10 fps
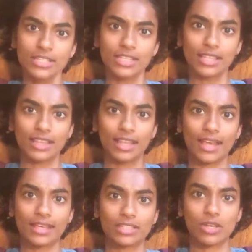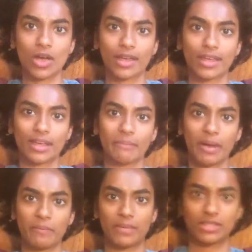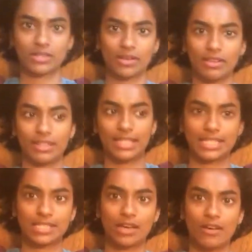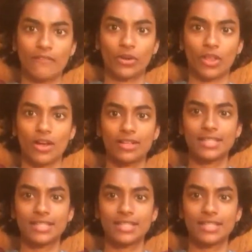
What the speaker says: didn't like talking about mental illness for a long